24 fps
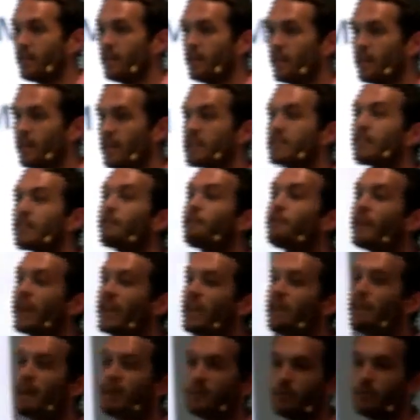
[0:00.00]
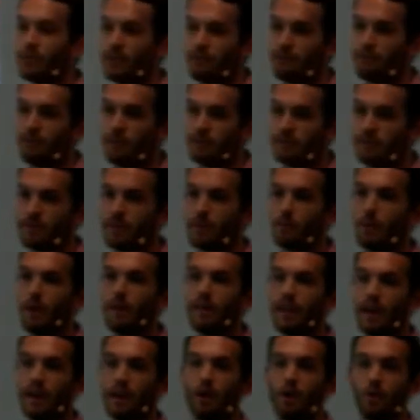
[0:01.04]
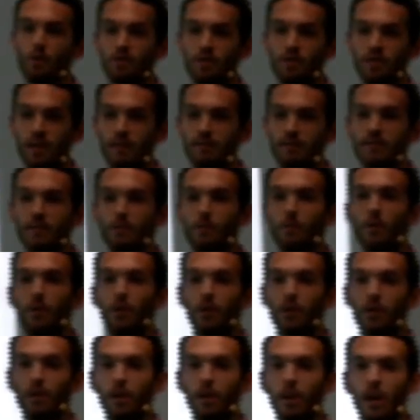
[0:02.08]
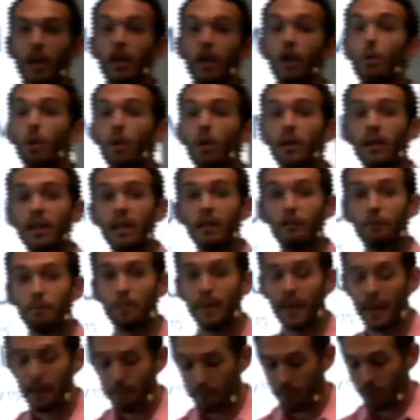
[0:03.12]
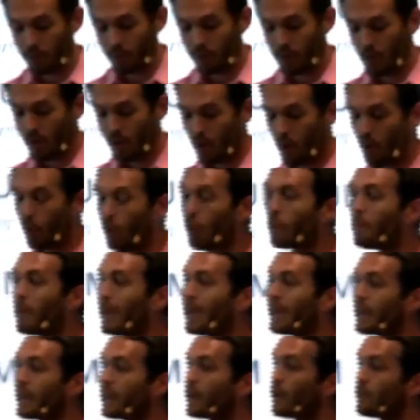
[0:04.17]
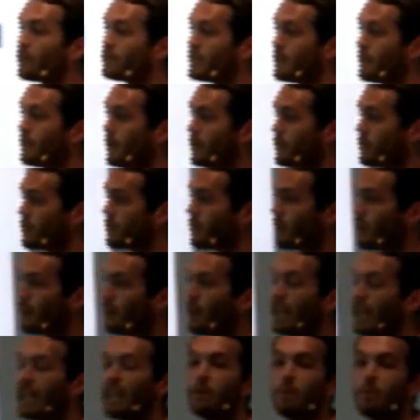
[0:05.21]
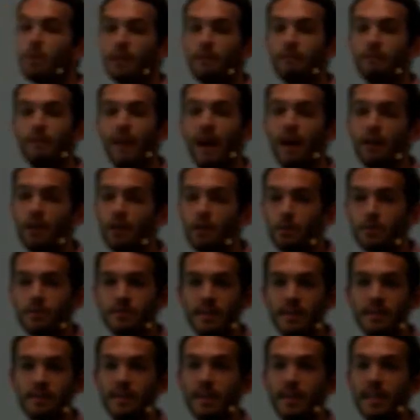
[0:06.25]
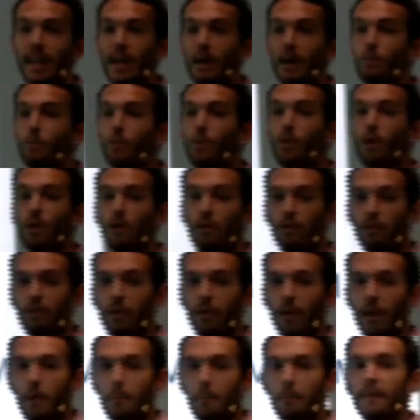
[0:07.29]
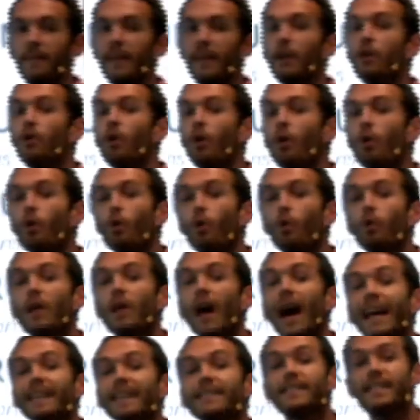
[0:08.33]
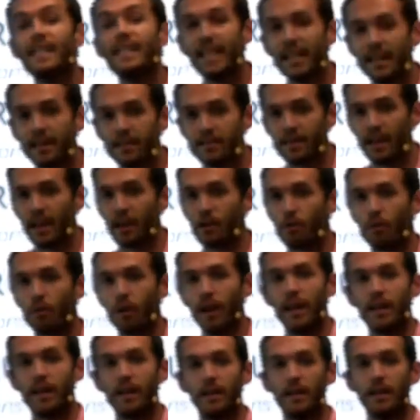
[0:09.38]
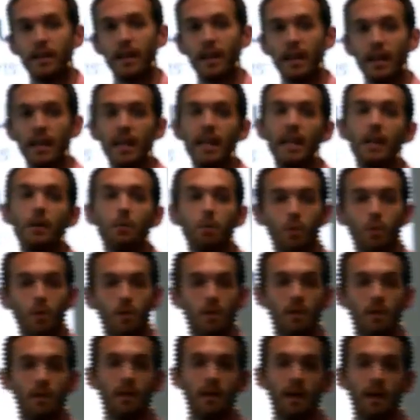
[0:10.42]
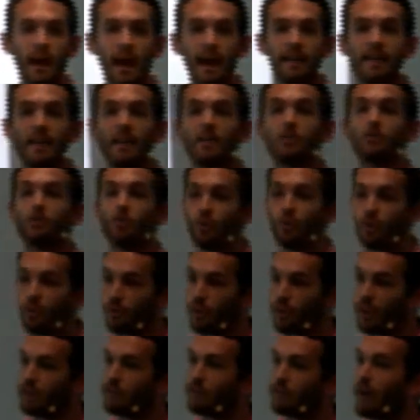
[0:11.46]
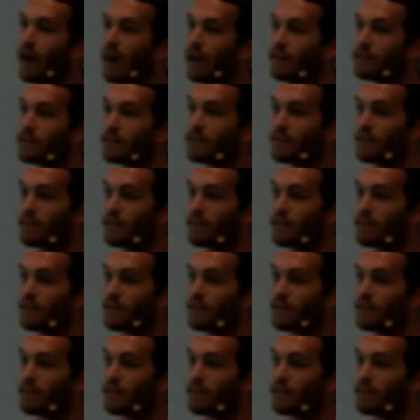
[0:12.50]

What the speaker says: This is a fundamental difference to the way that our culture seems to work. An equality of people, all made in God's image, equal in value and dignity and worth, but that not all ideas are created equal, and that truth invites